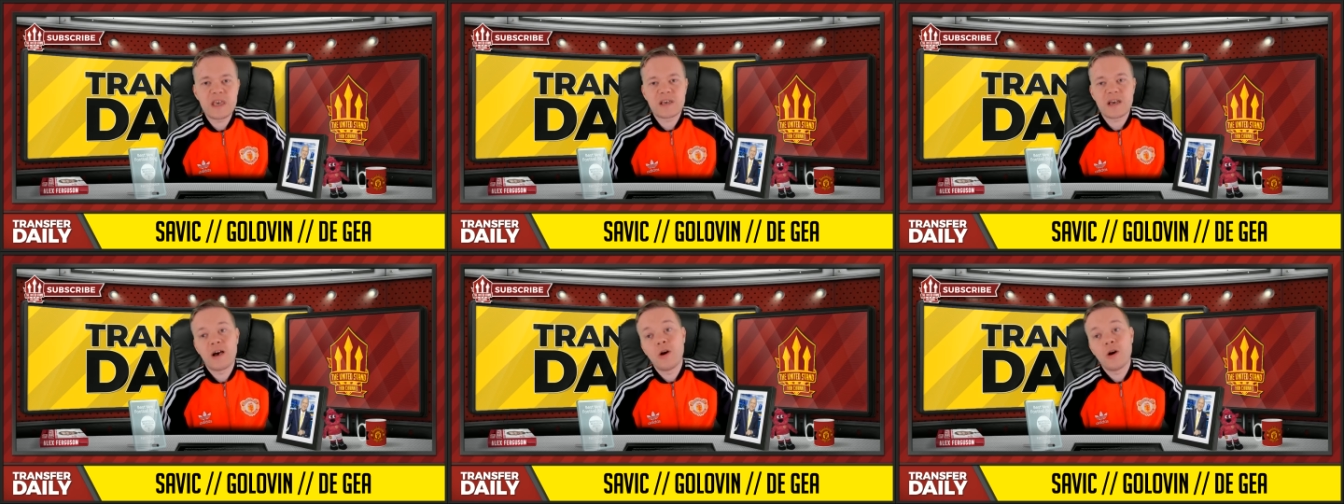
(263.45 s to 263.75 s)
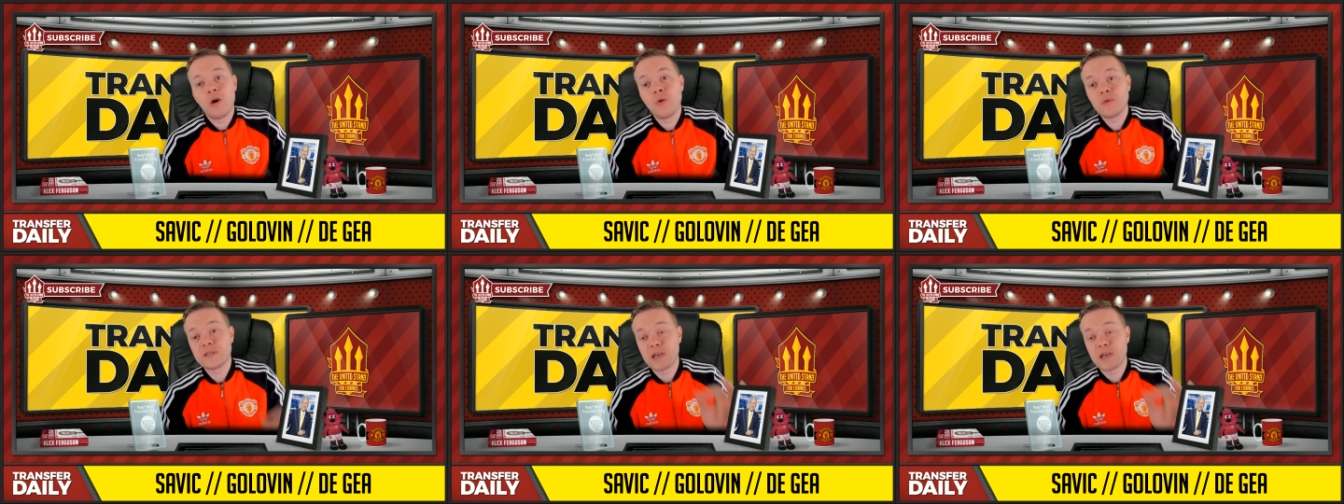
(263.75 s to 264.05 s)
He, I
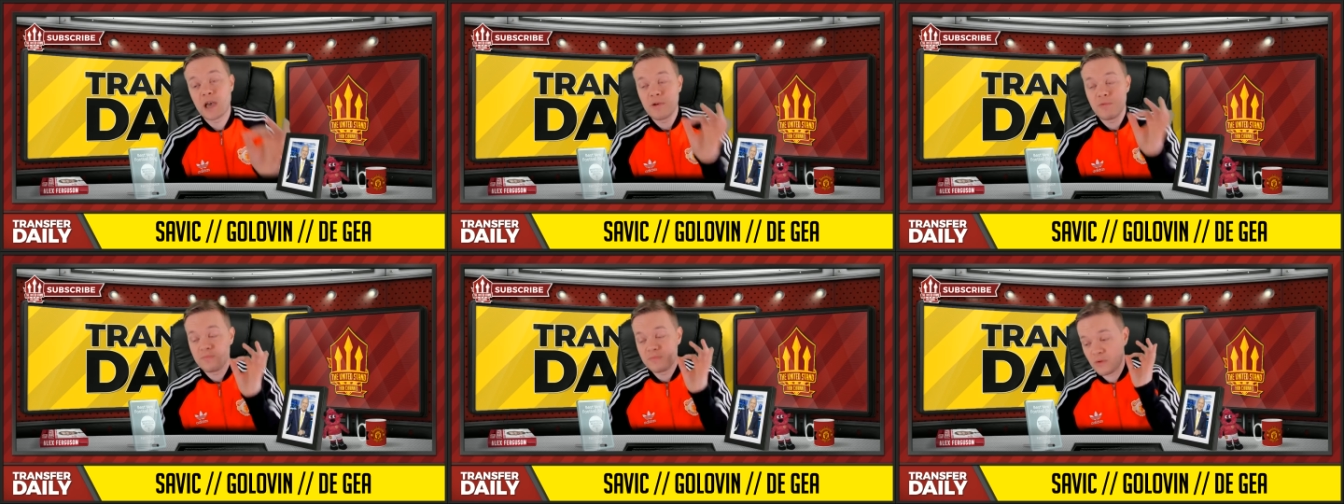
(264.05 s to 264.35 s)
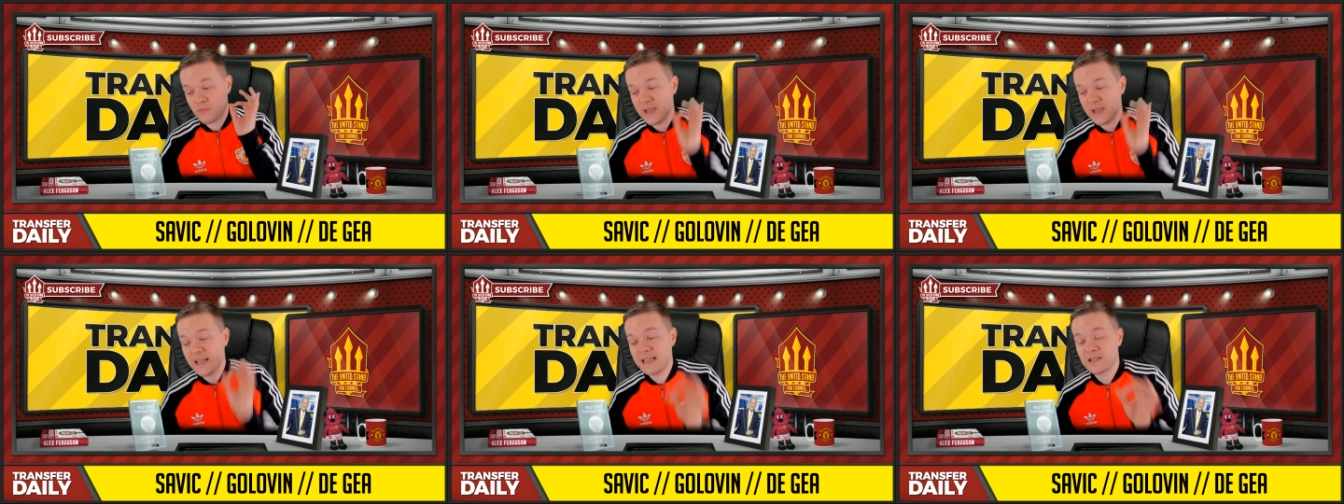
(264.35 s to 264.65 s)
also,
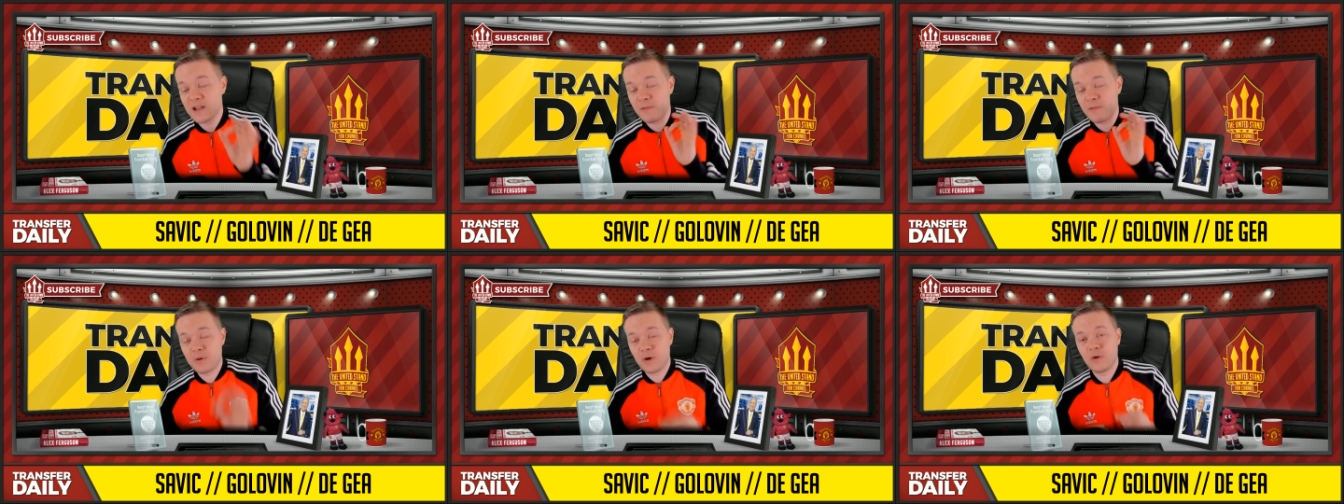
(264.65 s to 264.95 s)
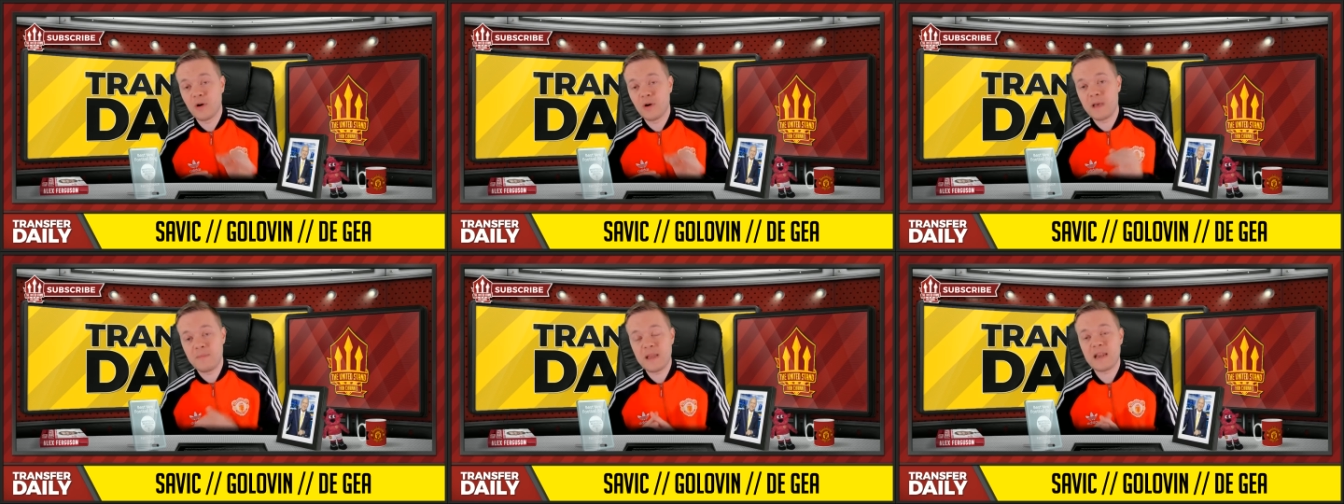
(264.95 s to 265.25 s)
the reason I
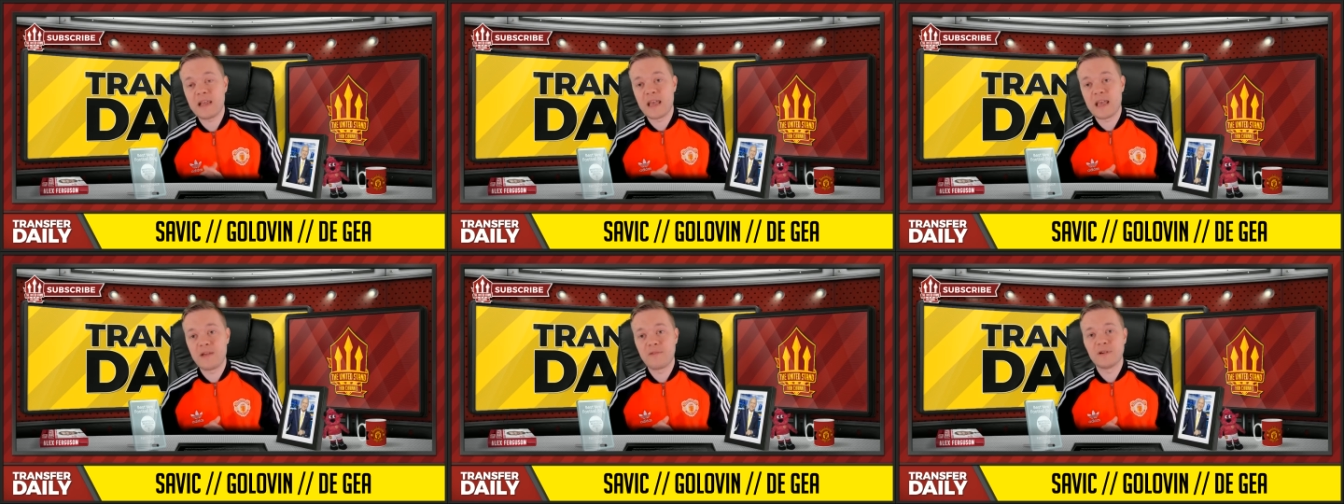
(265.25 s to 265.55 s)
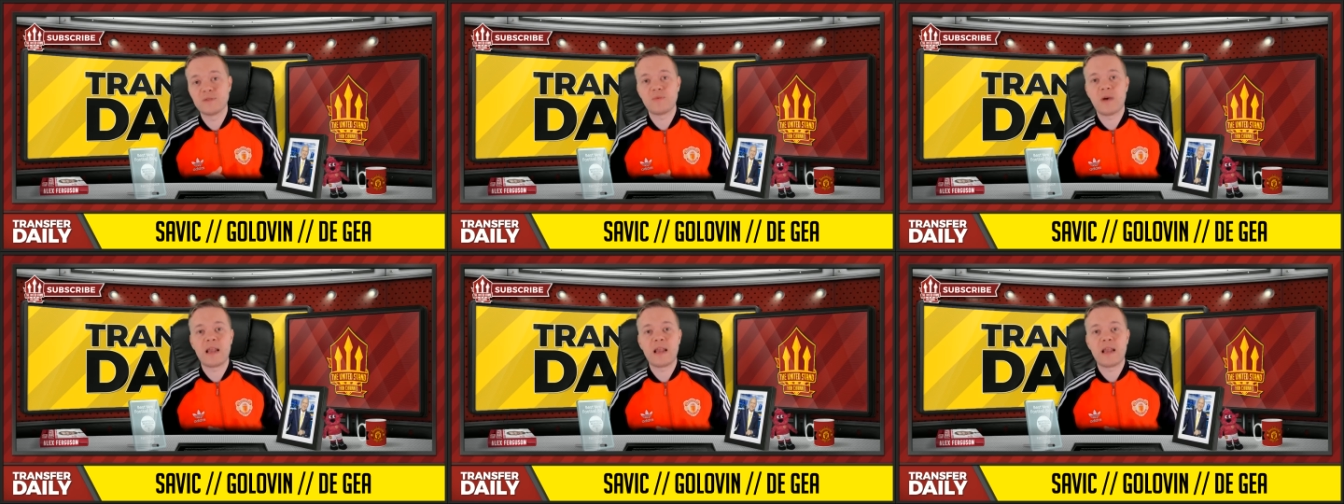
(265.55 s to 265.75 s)
put him in here as